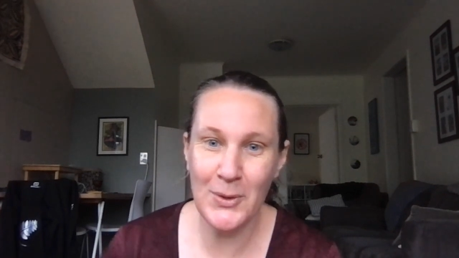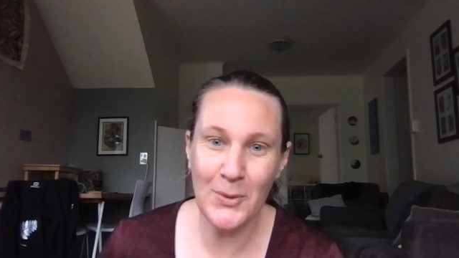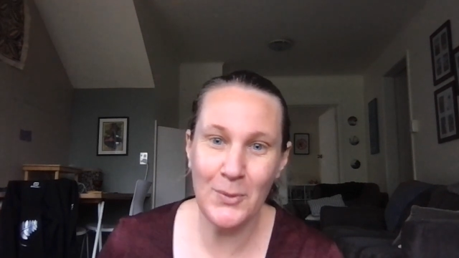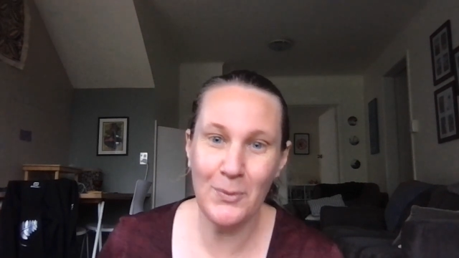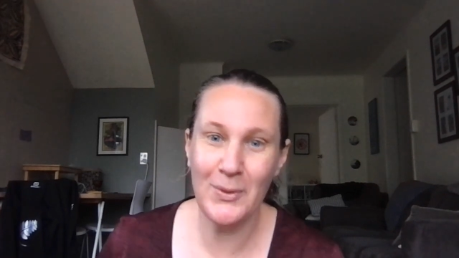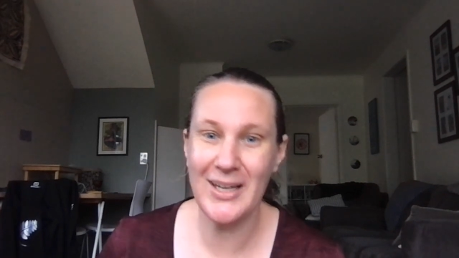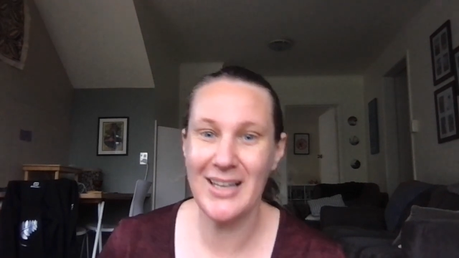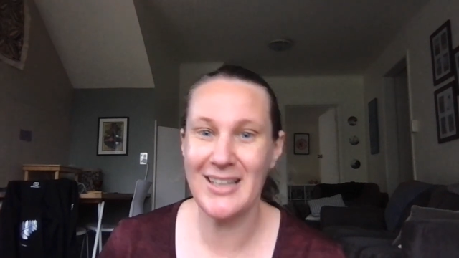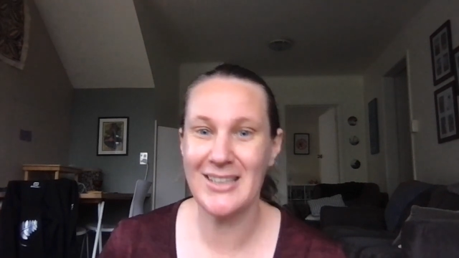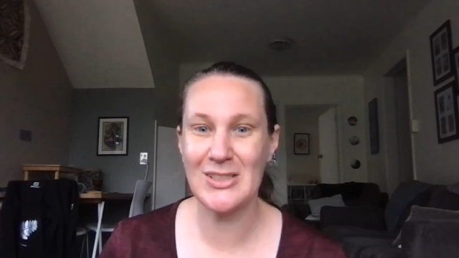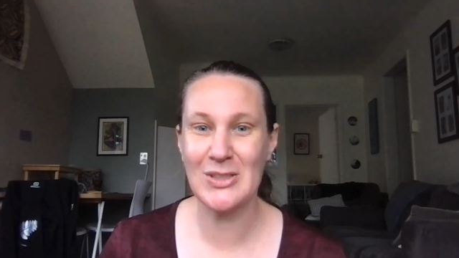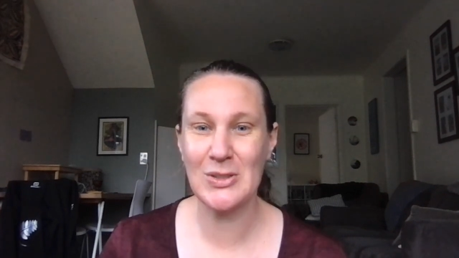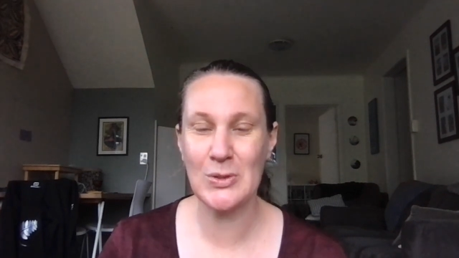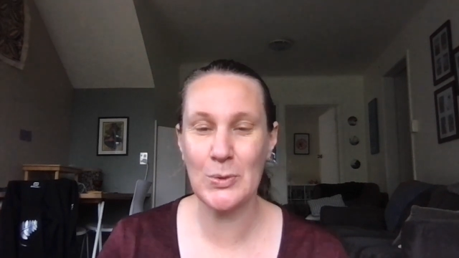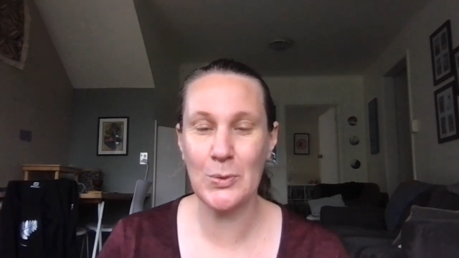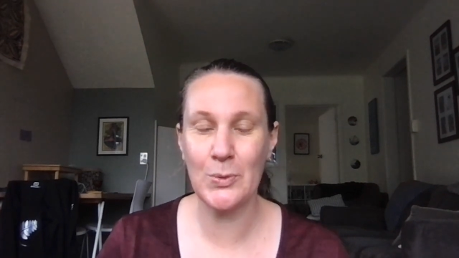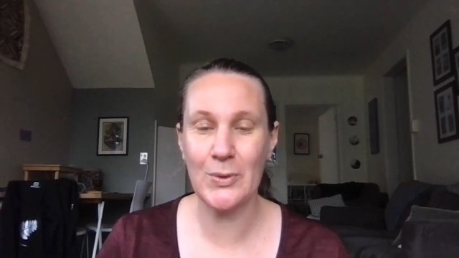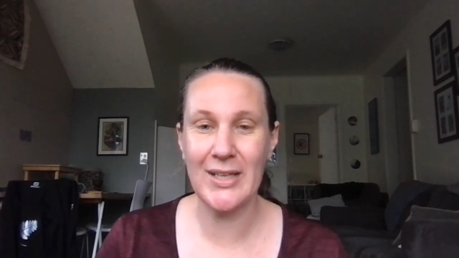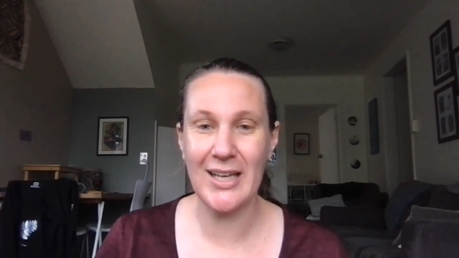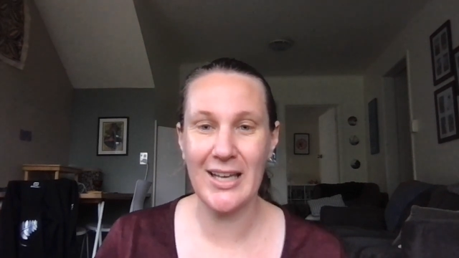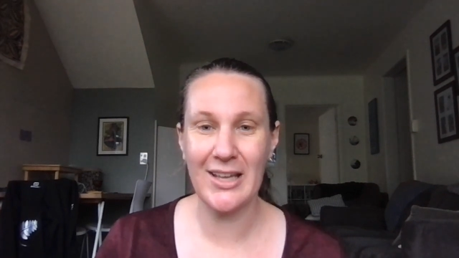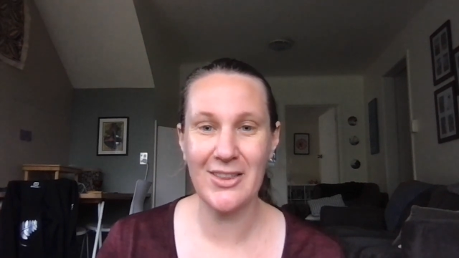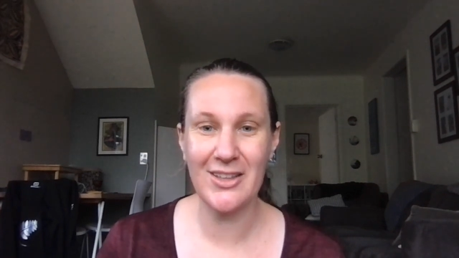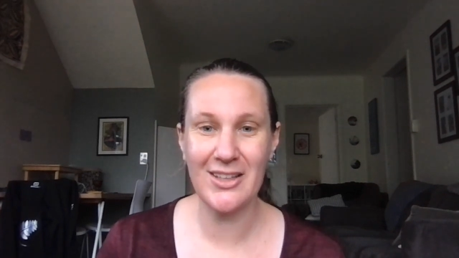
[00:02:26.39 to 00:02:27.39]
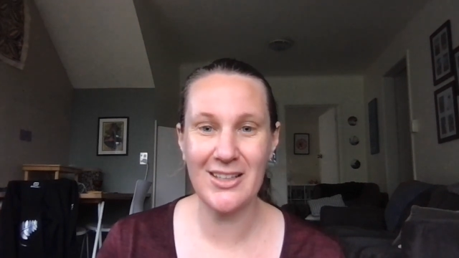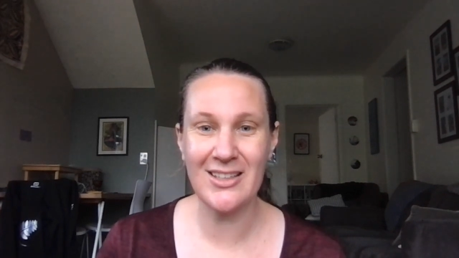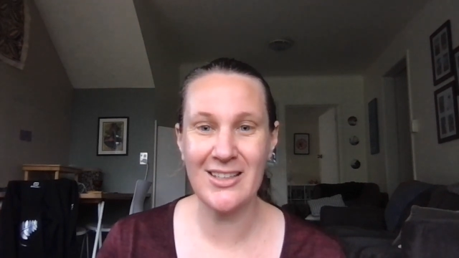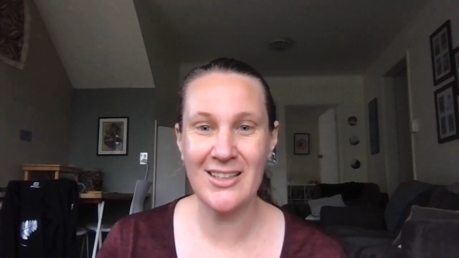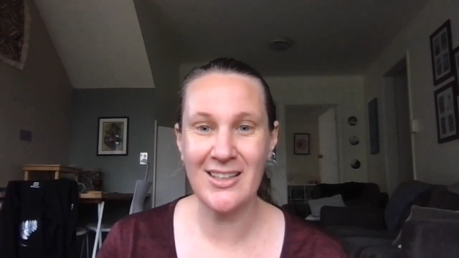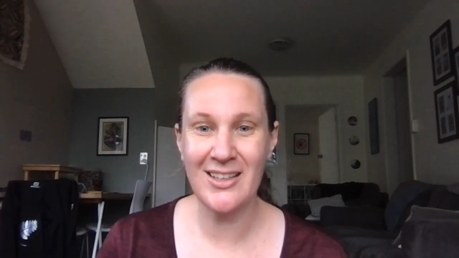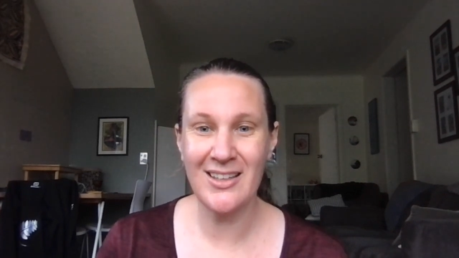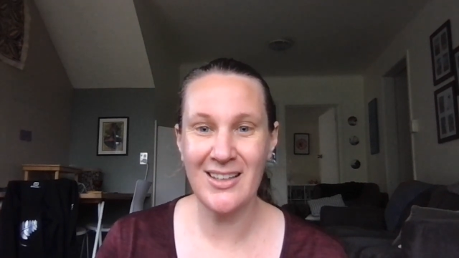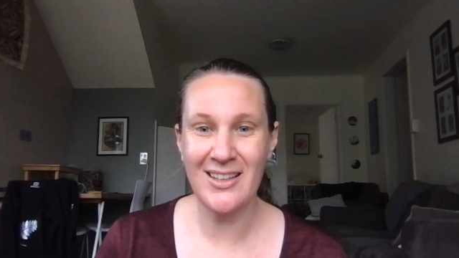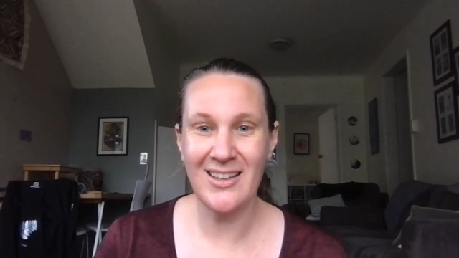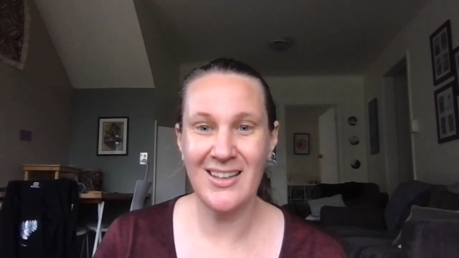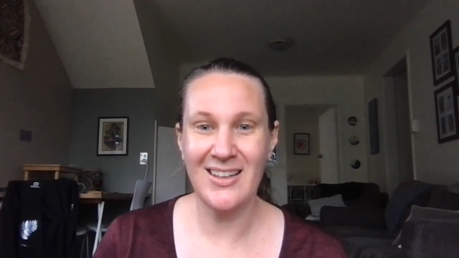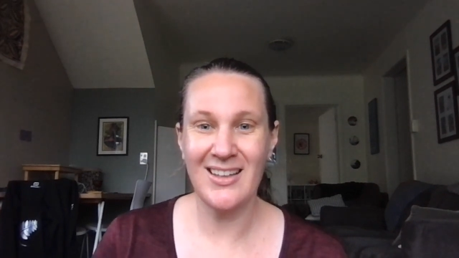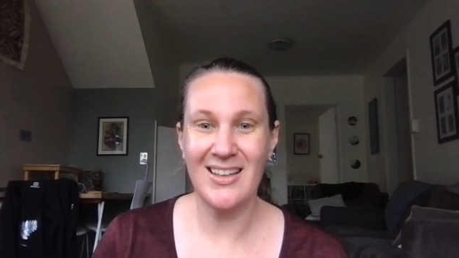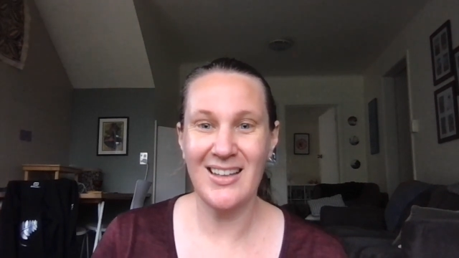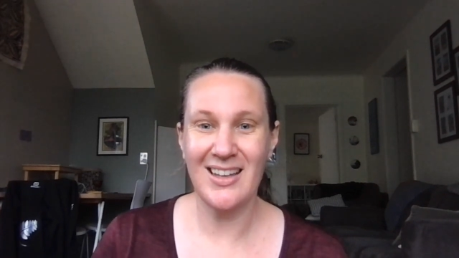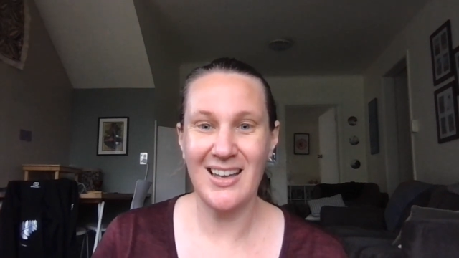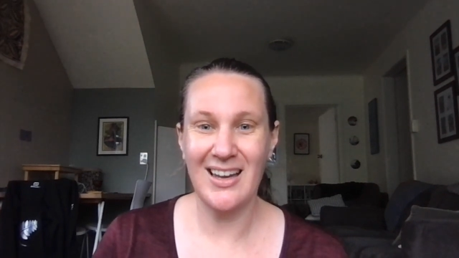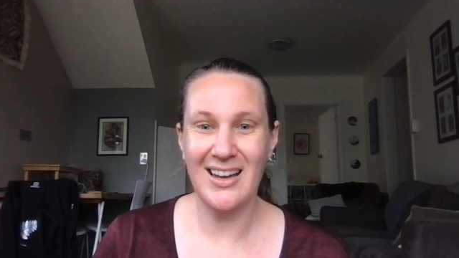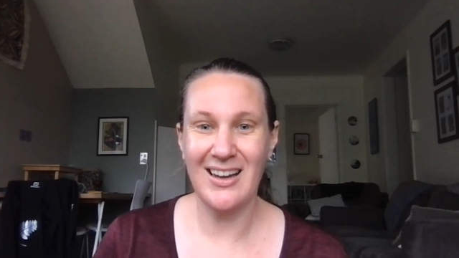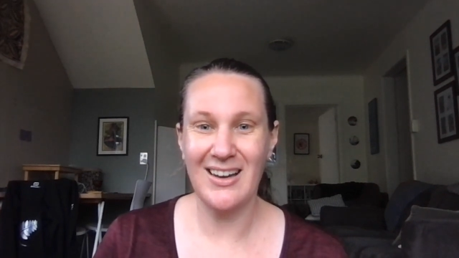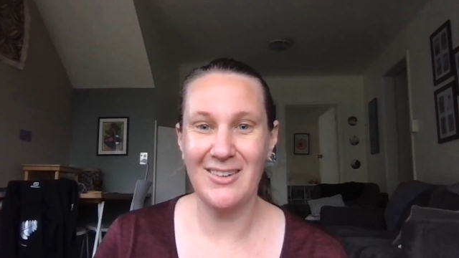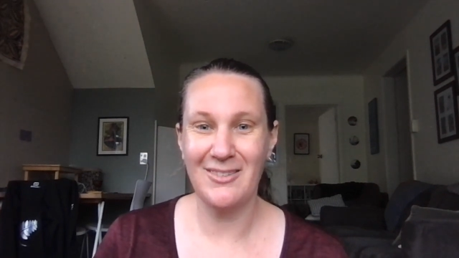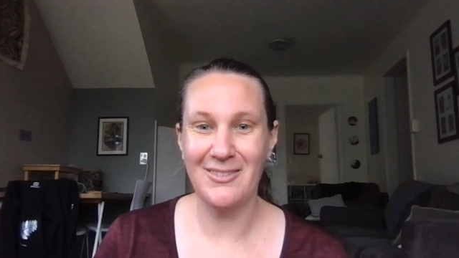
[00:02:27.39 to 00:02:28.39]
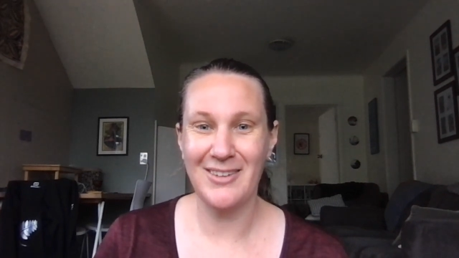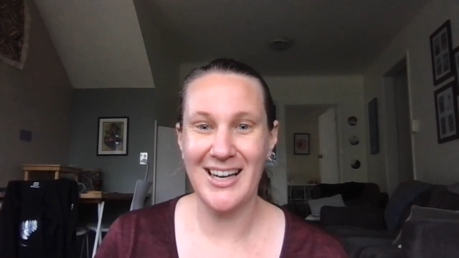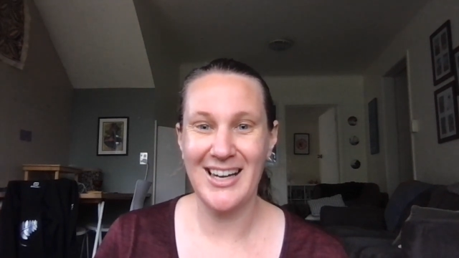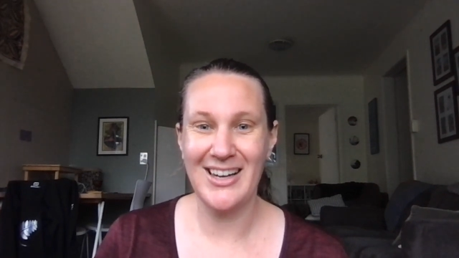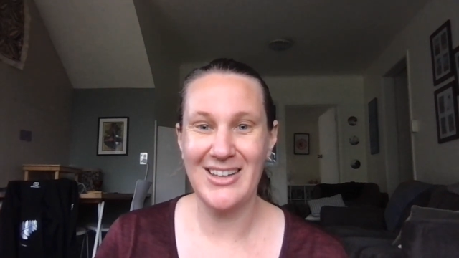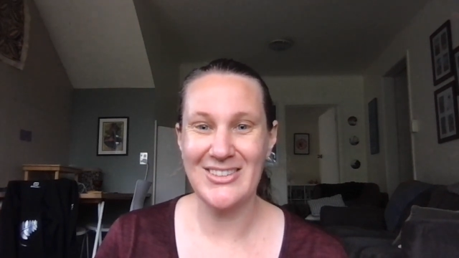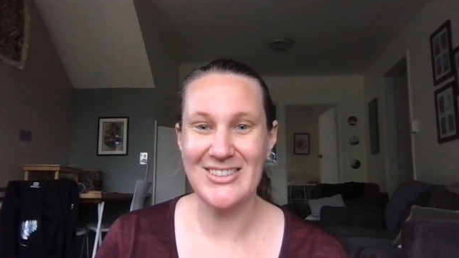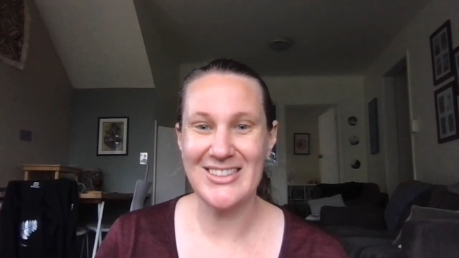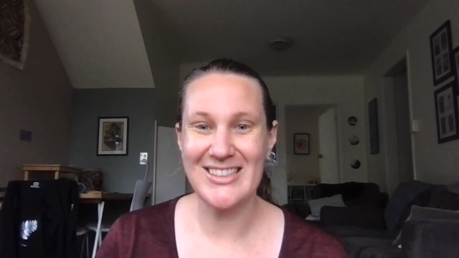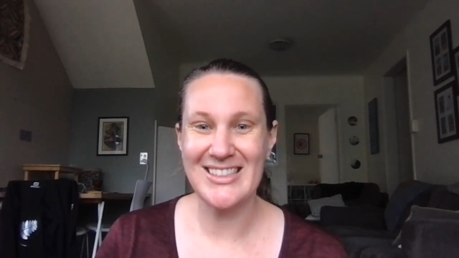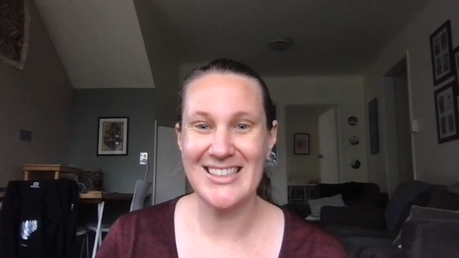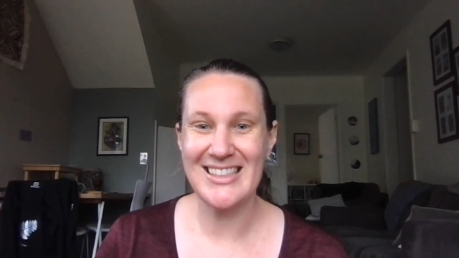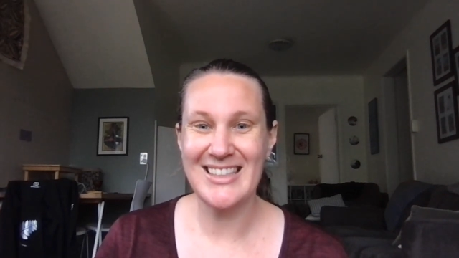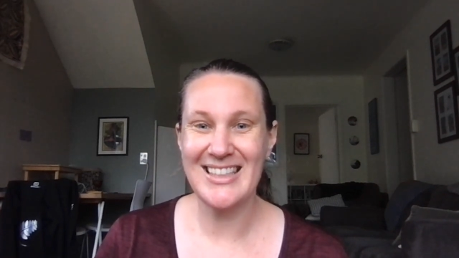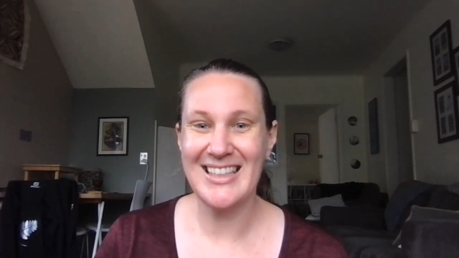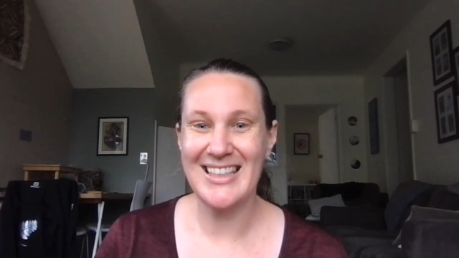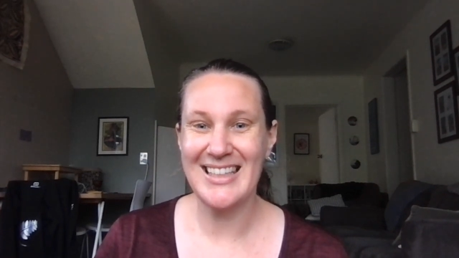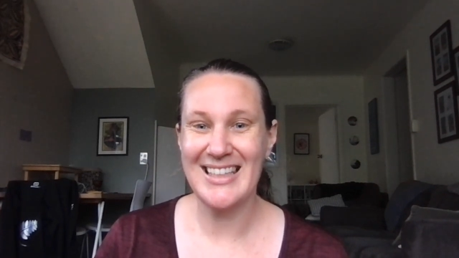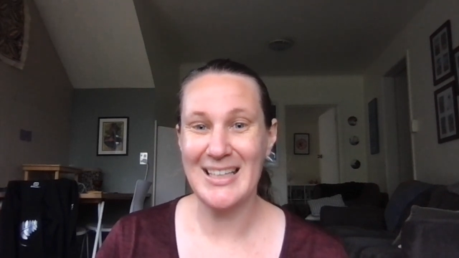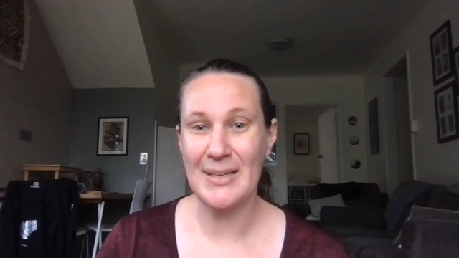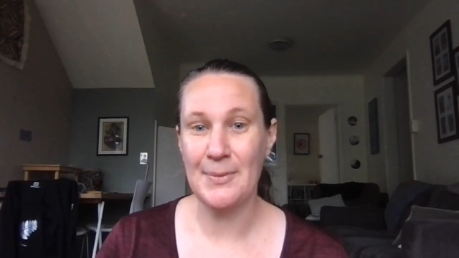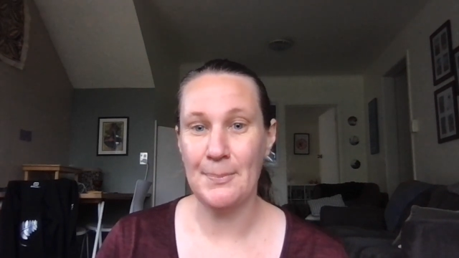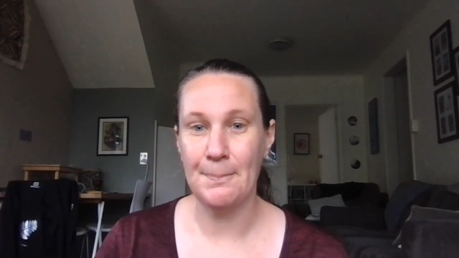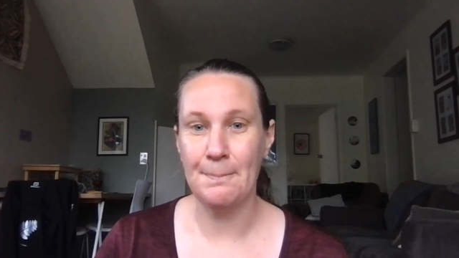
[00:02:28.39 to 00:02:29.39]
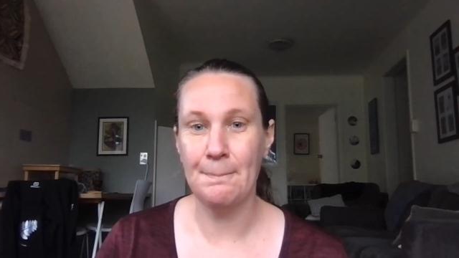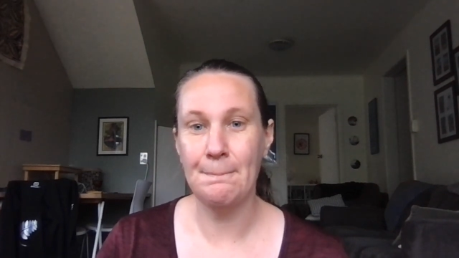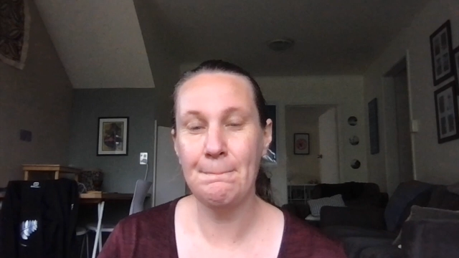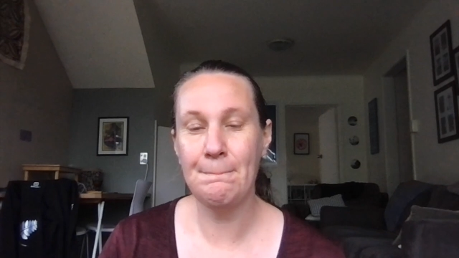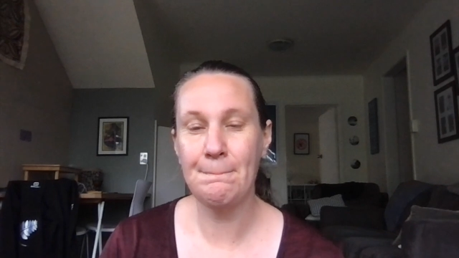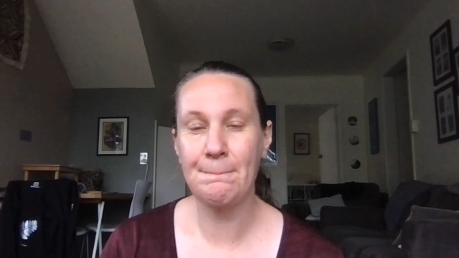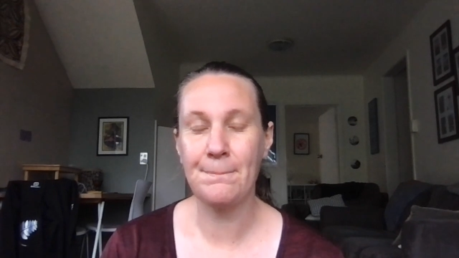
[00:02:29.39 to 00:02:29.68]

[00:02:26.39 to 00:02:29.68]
We are still gathered around Him,